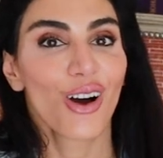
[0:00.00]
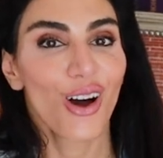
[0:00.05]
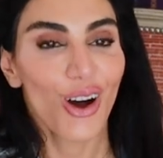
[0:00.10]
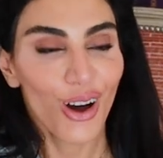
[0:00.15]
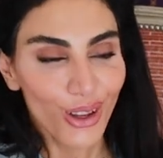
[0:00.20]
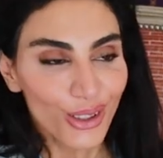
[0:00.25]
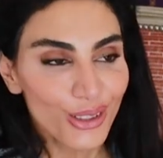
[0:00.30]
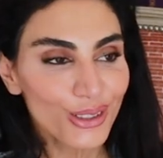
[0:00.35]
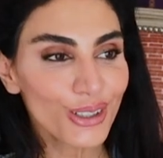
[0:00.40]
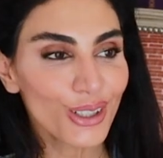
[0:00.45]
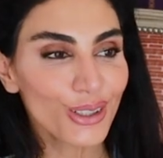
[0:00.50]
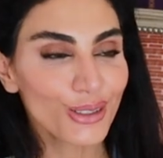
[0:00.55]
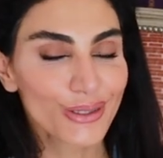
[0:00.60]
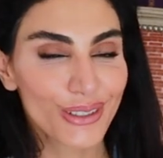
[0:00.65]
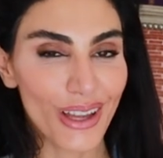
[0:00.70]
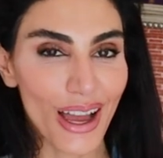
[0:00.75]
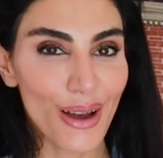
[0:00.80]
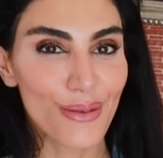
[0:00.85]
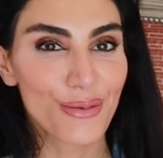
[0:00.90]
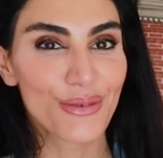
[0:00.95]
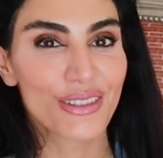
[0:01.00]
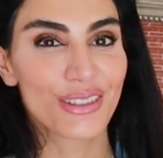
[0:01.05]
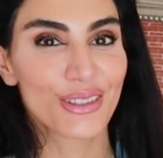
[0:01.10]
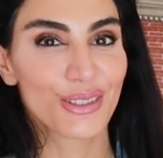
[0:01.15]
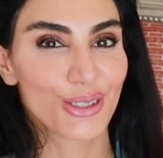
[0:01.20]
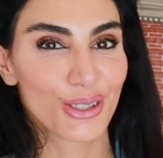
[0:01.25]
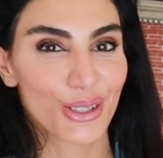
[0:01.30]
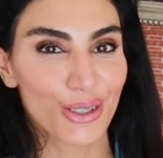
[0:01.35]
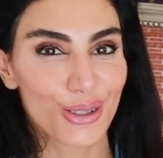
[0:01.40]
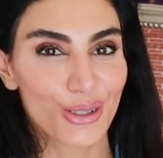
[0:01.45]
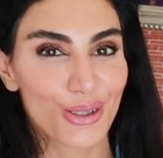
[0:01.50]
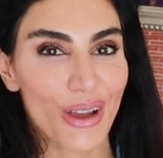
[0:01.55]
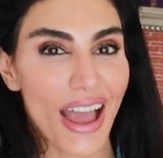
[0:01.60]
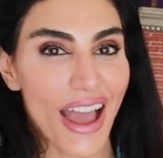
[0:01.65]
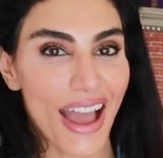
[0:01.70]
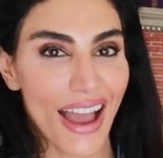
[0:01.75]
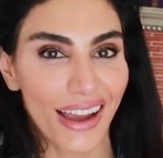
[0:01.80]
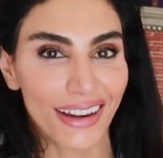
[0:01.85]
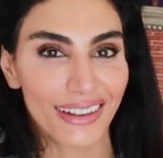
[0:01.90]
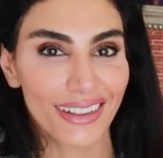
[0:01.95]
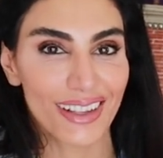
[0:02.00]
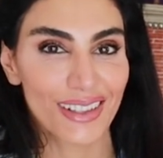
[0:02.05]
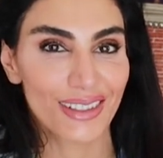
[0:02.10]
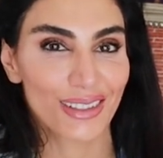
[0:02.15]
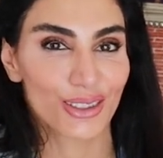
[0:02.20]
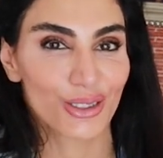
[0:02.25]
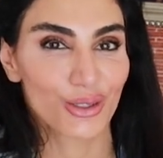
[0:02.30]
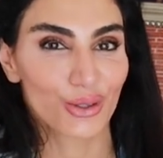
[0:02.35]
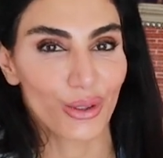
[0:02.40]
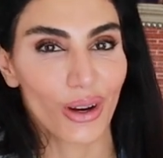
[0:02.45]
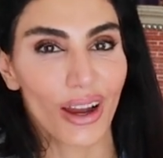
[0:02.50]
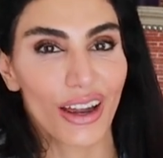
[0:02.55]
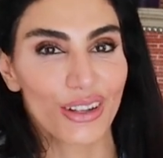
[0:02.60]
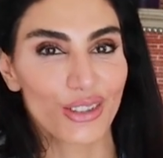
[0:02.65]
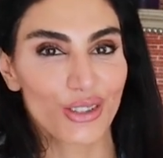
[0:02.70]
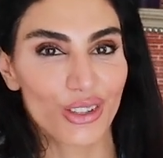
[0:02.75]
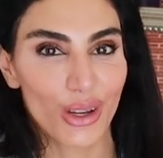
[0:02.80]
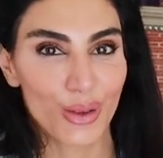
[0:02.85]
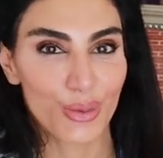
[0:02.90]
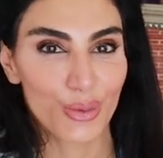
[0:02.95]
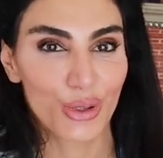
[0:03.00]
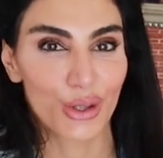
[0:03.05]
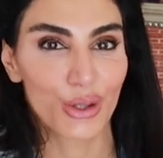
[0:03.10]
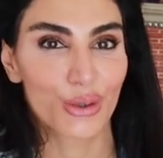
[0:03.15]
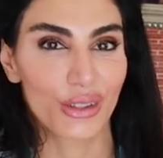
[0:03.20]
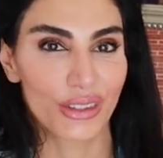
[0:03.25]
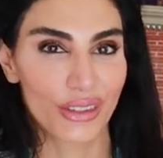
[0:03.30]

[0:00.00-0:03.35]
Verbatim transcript: Also dubs to act as a dry shampoo.